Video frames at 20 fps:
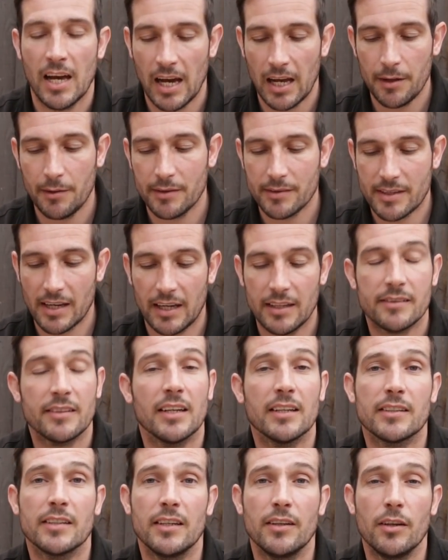Anyways guys,
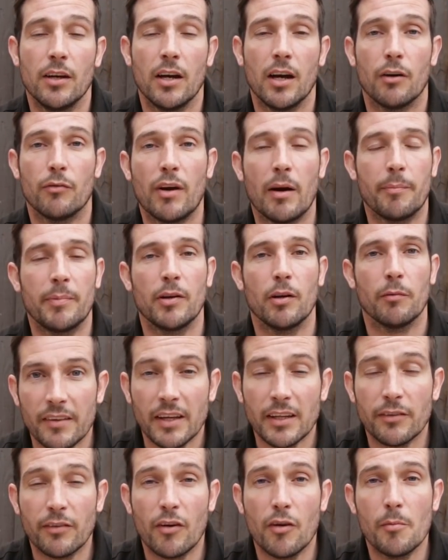that's it now. I'll wrap it up.
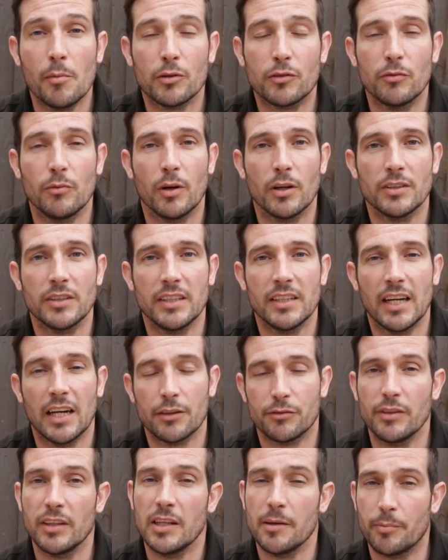Thanks very much for watching,
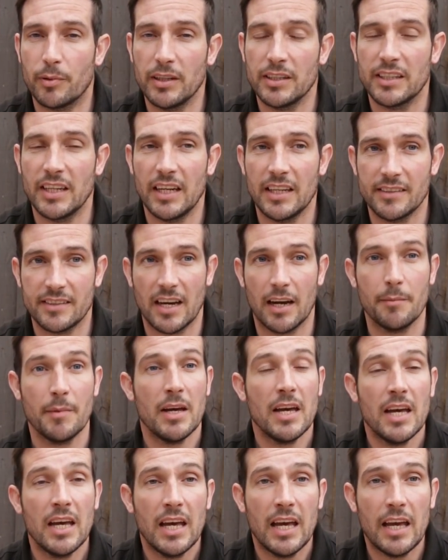guys. Really appreciate your time.
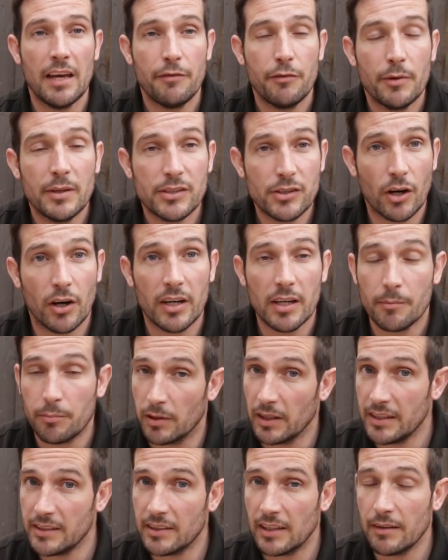If you enjoyed it,
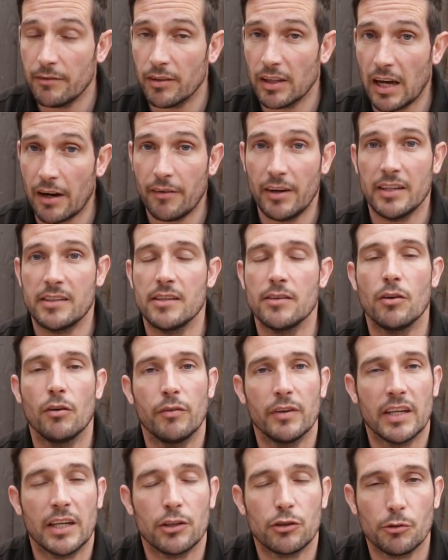please leave a like rating. Don't
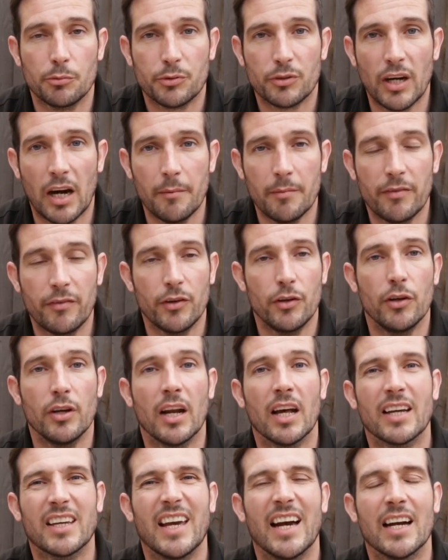forget to subscribe if you're new,
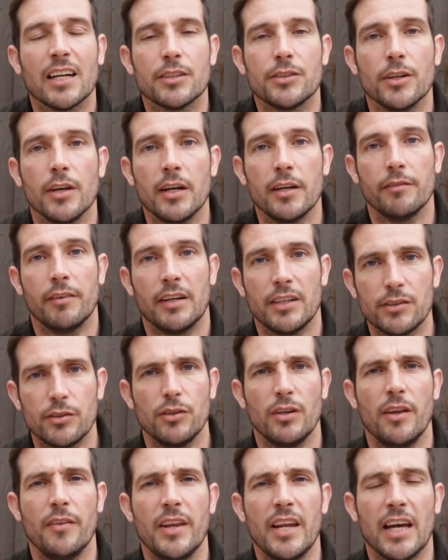and I'll catch you very
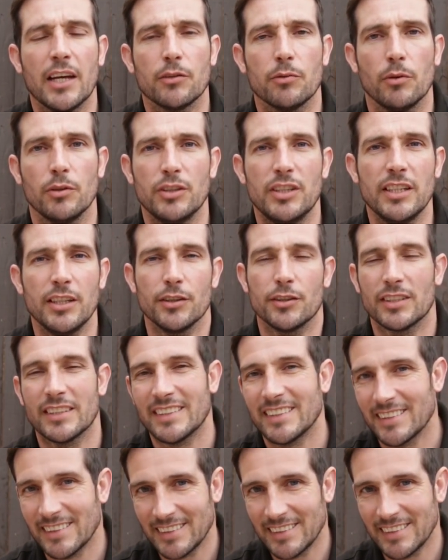soon in the next one. Cheers.